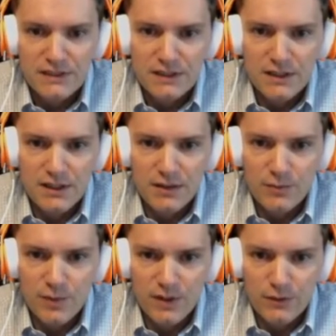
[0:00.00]

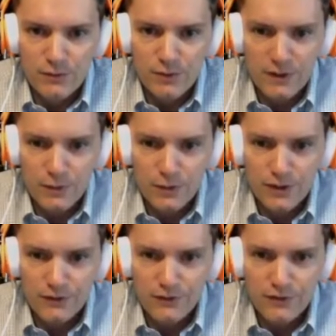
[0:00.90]
But no, we're not
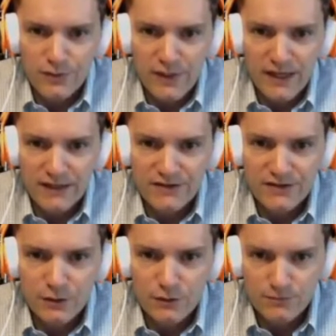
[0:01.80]
doing too bad.
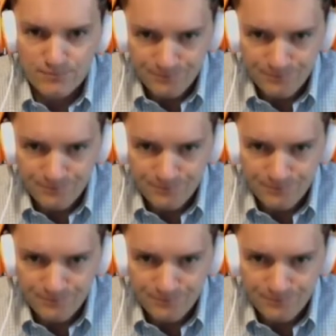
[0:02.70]
So